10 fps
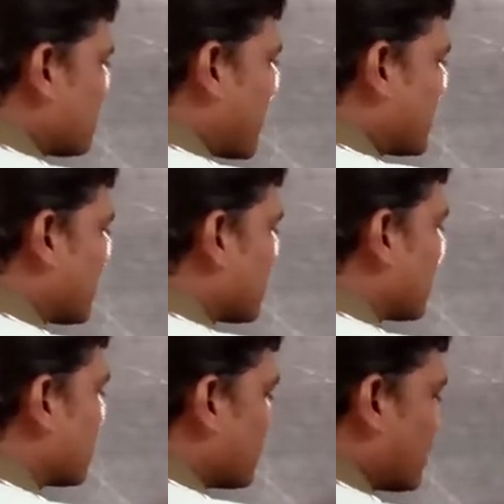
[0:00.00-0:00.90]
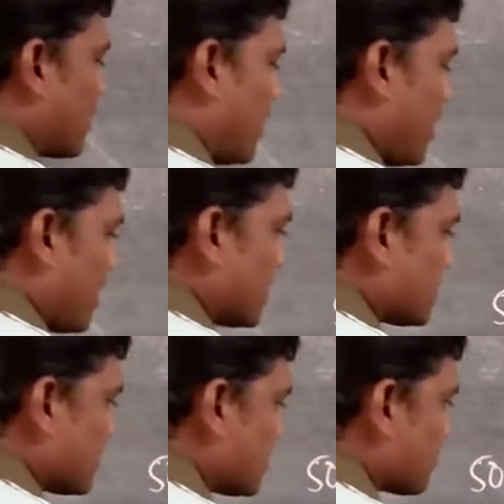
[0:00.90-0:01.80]
you can check that.
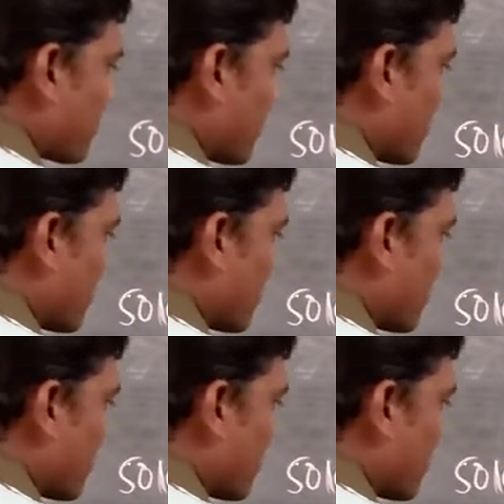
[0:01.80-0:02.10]
Next, this one